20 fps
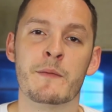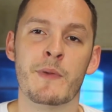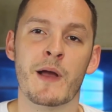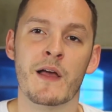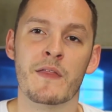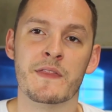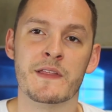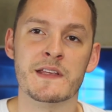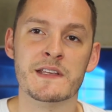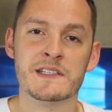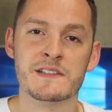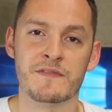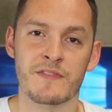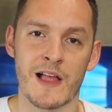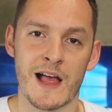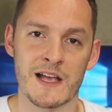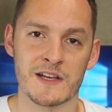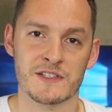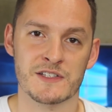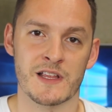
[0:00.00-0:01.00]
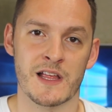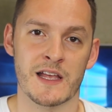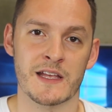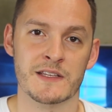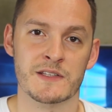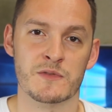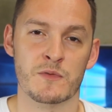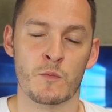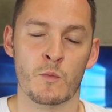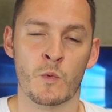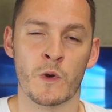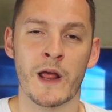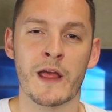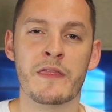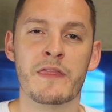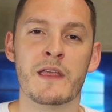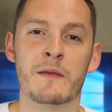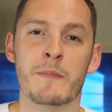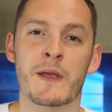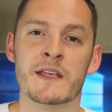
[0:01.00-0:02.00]
about these flashlights, what I
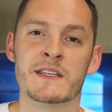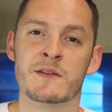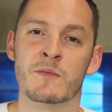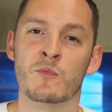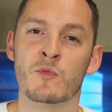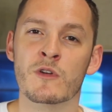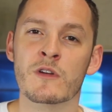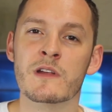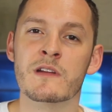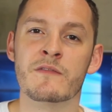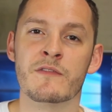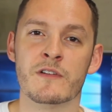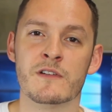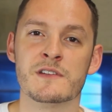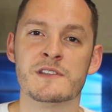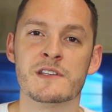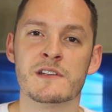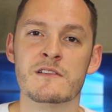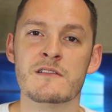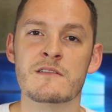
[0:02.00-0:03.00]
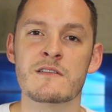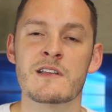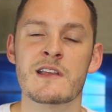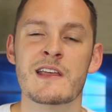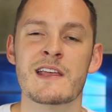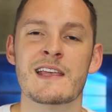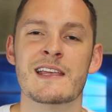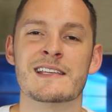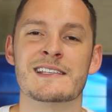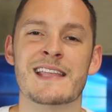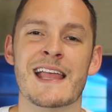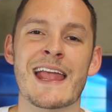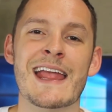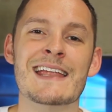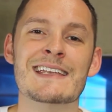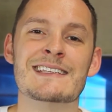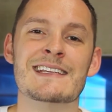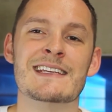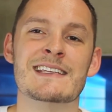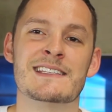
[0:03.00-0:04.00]
think makes them really versatile, is the
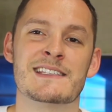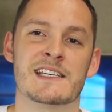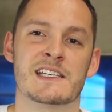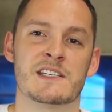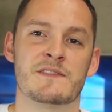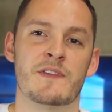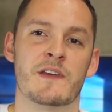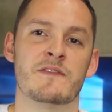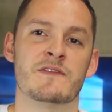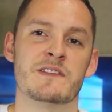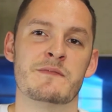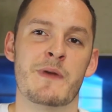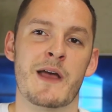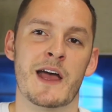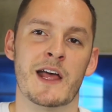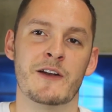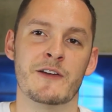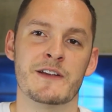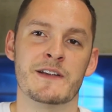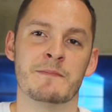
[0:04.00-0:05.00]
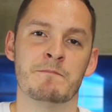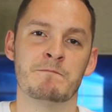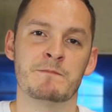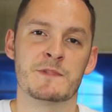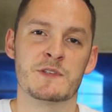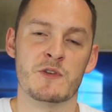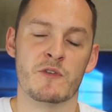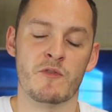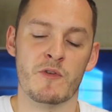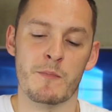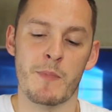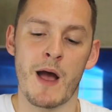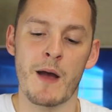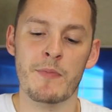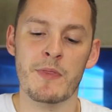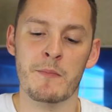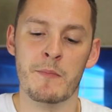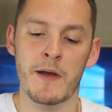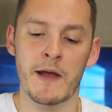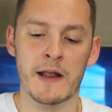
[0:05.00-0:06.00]
18650 battery. So if we
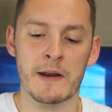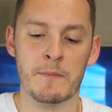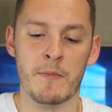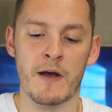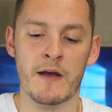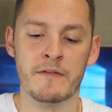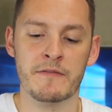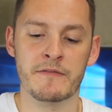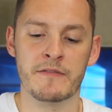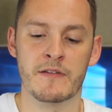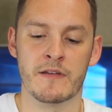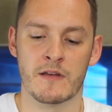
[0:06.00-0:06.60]
pop the bottom off,